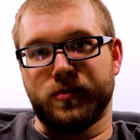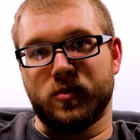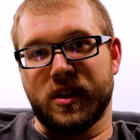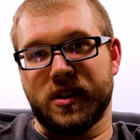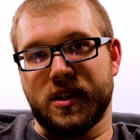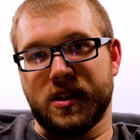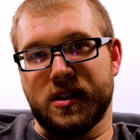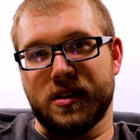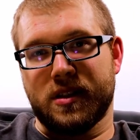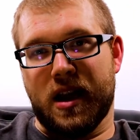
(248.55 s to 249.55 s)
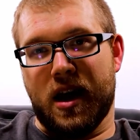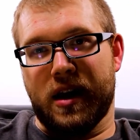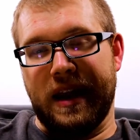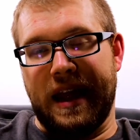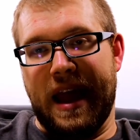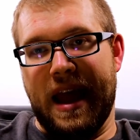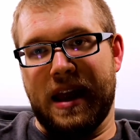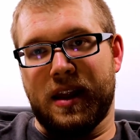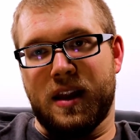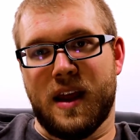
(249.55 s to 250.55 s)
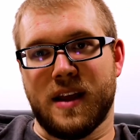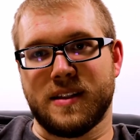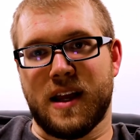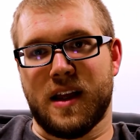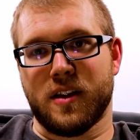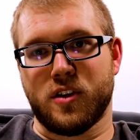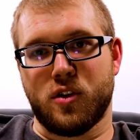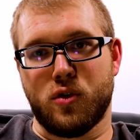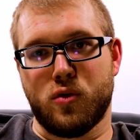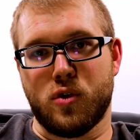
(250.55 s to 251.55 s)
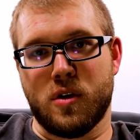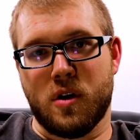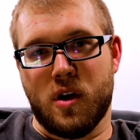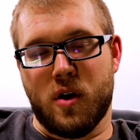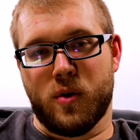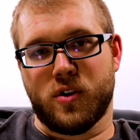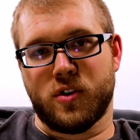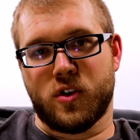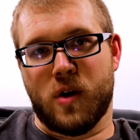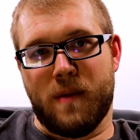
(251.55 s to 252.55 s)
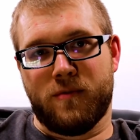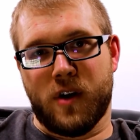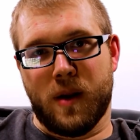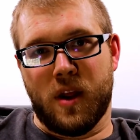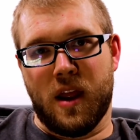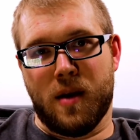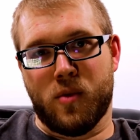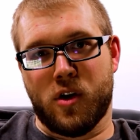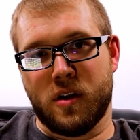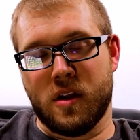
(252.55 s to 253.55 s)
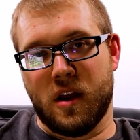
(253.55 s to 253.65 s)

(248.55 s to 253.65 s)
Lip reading: This is on a Canon SL2, which is a crop frame camera.